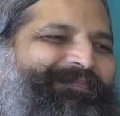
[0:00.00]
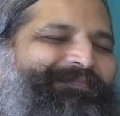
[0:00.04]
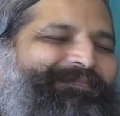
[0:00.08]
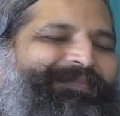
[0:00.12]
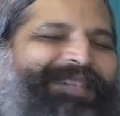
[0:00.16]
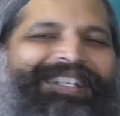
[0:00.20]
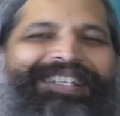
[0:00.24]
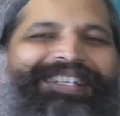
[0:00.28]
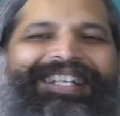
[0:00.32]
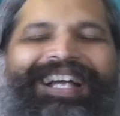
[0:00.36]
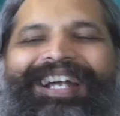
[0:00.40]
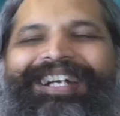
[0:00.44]

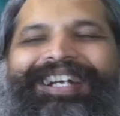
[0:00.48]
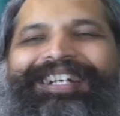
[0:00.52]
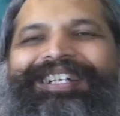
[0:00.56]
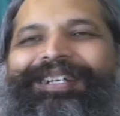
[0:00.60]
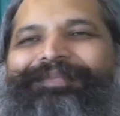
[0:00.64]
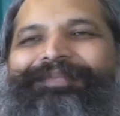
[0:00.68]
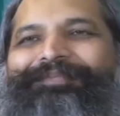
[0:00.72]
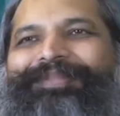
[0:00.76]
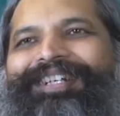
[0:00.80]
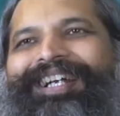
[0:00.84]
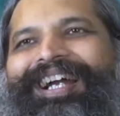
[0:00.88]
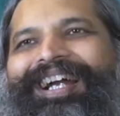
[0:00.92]
but the
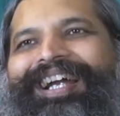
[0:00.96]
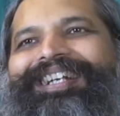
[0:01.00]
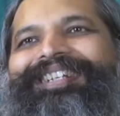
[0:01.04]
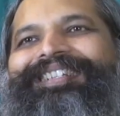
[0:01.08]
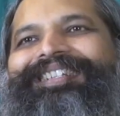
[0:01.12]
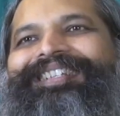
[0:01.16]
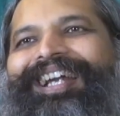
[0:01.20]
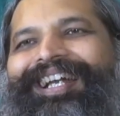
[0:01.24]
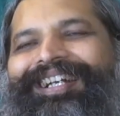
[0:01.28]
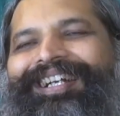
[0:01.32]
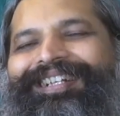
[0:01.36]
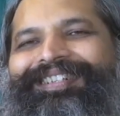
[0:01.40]
idea
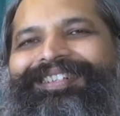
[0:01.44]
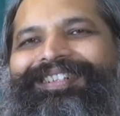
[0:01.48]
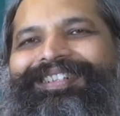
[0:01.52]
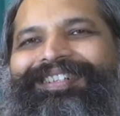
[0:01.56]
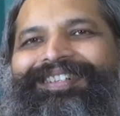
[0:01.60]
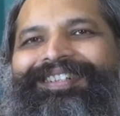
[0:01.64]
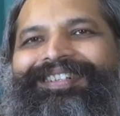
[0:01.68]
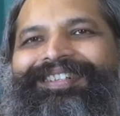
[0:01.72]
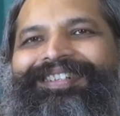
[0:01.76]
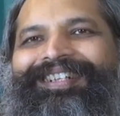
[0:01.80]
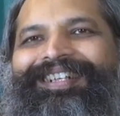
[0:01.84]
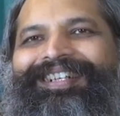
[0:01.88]
behind that,
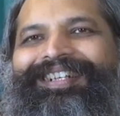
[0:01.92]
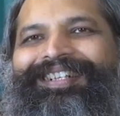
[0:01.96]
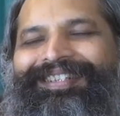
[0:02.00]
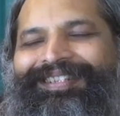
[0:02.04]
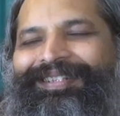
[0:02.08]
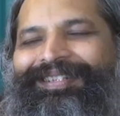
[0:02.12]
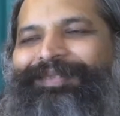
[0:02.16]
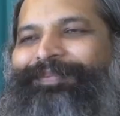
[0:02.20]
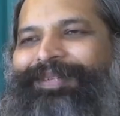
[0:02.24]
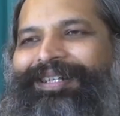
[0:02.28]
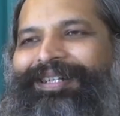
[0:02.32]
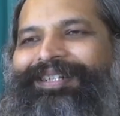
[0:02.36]

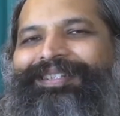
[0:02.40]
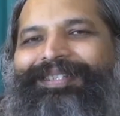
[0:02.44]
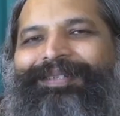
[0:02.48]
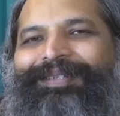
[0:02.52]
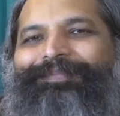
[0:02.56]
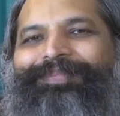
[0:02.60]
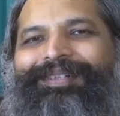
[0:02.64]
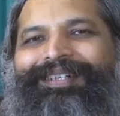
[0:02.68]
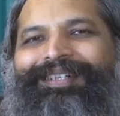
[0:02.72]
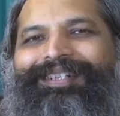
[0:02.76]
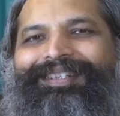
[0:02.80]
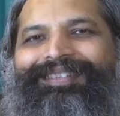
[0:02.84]
is, the
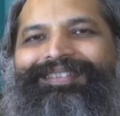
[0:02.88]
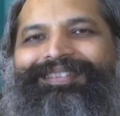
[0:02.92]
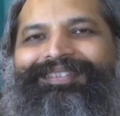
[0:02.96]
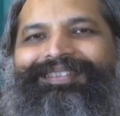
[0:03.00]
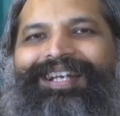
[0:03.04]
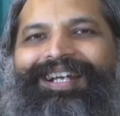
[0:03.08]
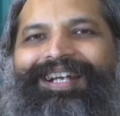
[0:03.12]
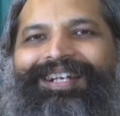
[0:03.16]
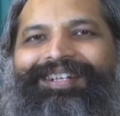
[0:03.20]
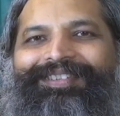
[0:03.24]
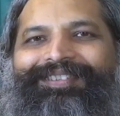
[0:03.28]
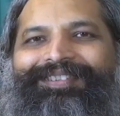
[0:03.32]
principle is
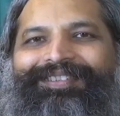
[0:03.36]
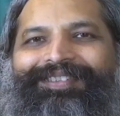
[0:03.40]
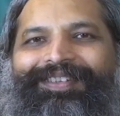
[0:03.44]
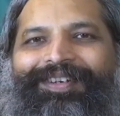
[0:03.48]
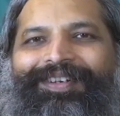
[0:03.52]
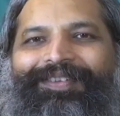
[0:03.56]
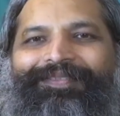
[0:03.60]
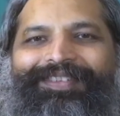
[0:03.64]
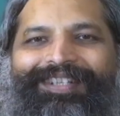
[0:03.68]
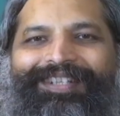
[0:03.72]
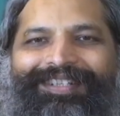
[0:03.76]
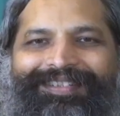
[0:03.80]
that
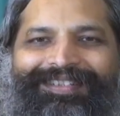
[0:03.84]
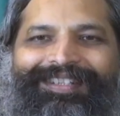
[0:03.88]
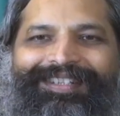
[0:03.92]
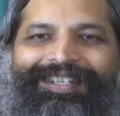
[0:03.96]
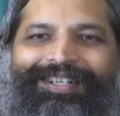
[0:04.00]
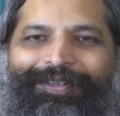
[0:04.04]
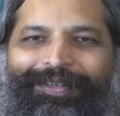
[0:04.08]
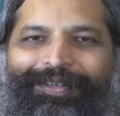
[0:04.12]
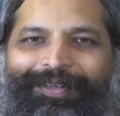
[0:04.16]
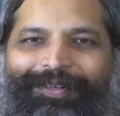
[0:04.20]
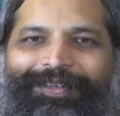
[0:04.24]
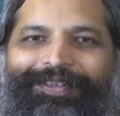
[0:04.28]

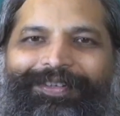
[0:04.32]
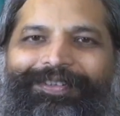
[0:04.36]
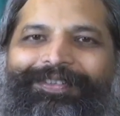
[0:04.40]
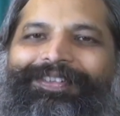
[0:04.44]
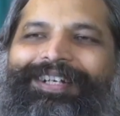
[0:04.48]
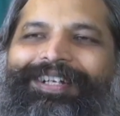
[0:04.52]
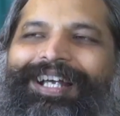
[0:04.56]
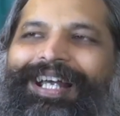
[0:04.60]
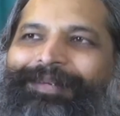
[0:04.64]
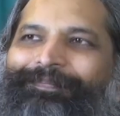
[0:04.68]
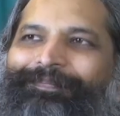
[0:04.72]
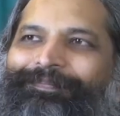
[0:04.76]
obviously you're going
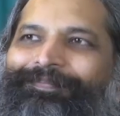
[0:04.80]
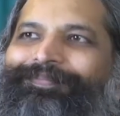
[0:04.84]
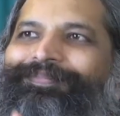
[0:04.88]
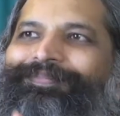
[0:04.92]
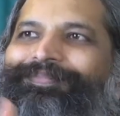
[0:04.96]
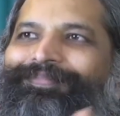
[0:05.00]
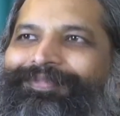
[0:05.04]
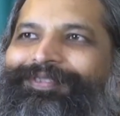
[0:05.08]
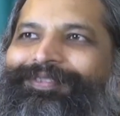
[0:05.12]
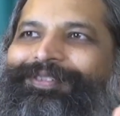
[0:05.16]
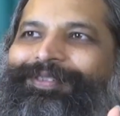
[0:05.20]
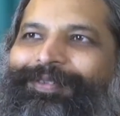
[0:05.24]
to
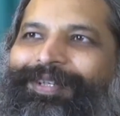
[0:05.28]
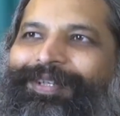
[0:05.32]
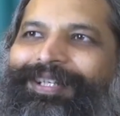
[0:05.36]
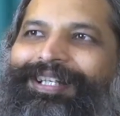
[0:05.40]
help through